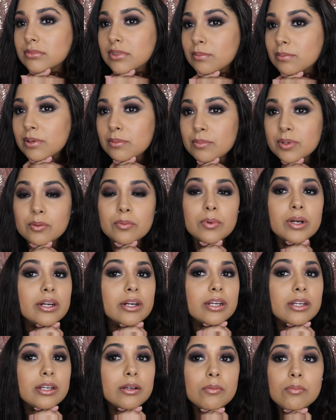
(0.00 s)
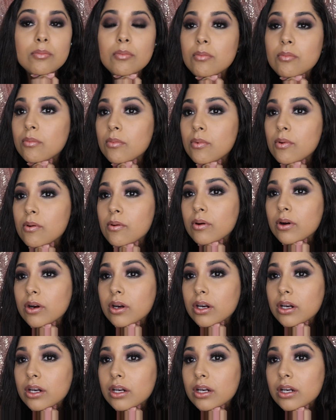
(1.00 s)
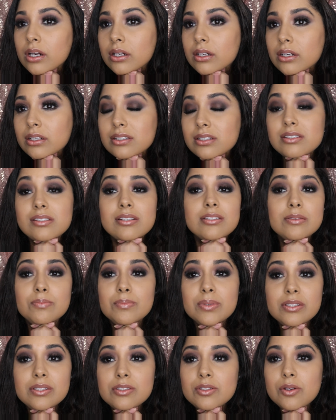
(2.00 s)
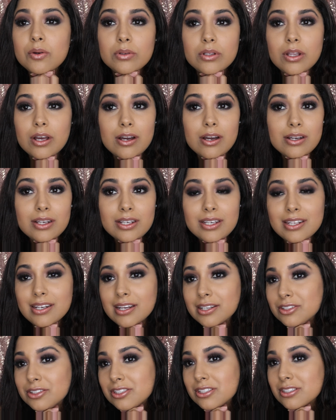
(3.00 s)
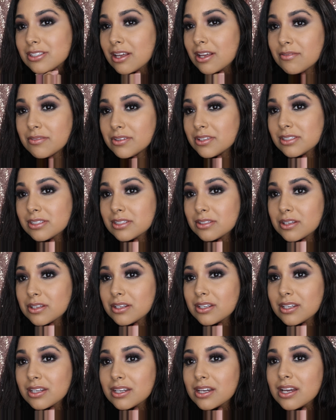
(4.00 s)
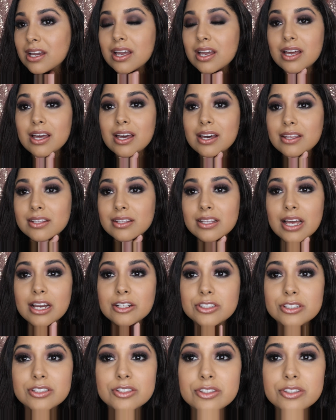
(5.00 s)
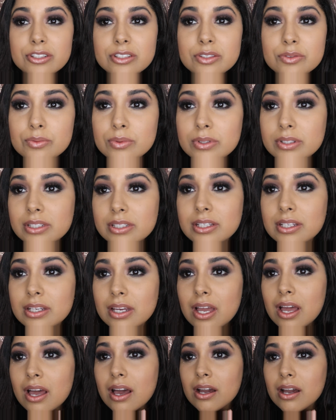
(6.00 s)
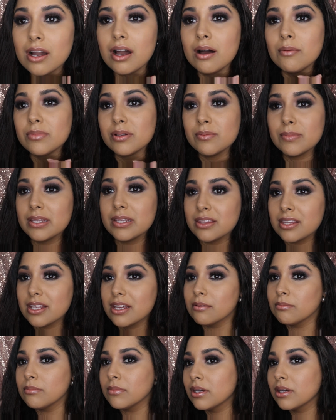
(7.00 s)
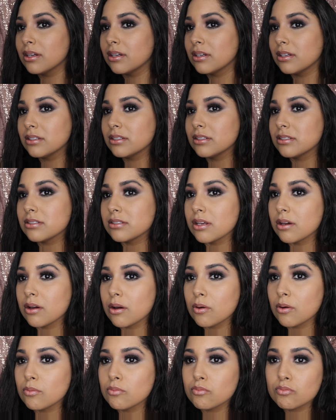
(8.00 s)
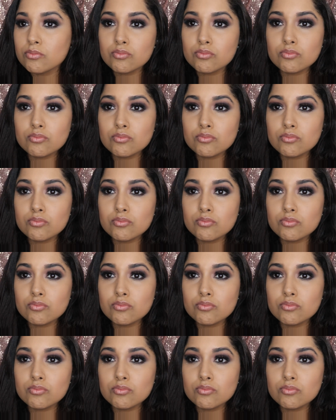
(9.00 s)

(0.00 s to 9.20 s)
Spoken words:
I'm gonna be wearing more because it's been so long and I just love this look, and the lashes just really complement them. So